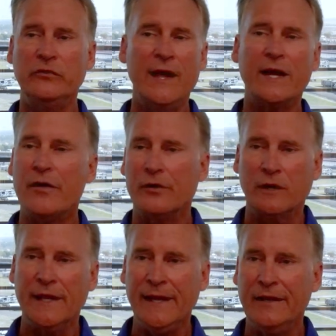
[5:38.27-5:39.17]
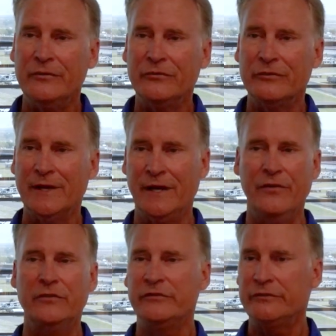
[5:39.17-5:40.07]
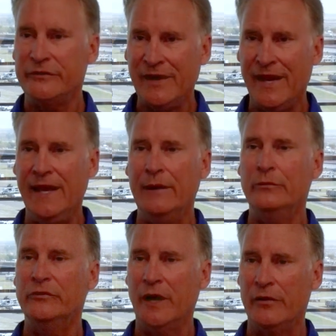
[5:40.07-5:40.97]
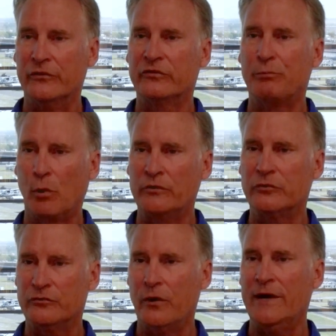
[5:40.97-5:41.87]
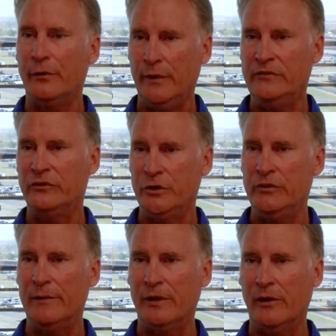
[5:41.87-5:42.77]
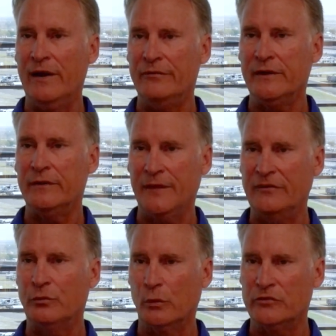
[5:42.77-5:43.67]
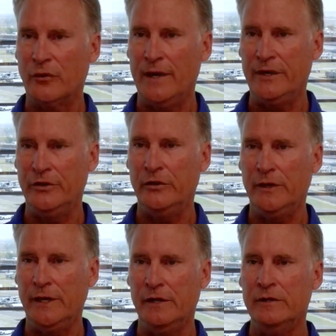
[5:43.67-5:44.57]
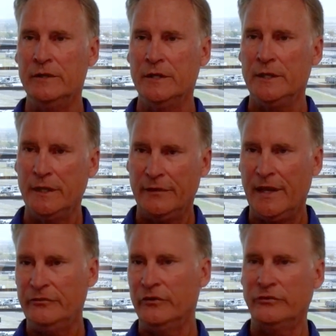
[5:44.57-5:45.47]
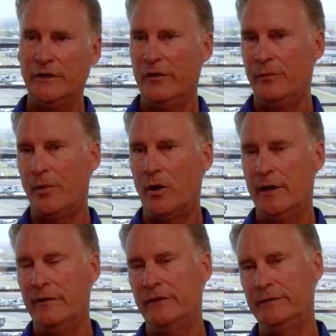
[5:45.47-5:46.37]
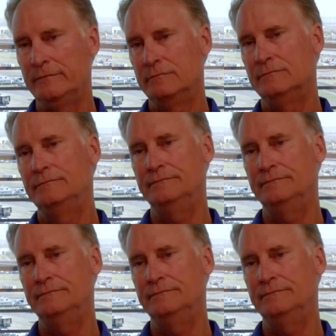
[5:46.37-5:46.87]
just like other leagues and other teams and other sports are trying to reach a new demographic. That's what we're trying to do here. That's just another part of it.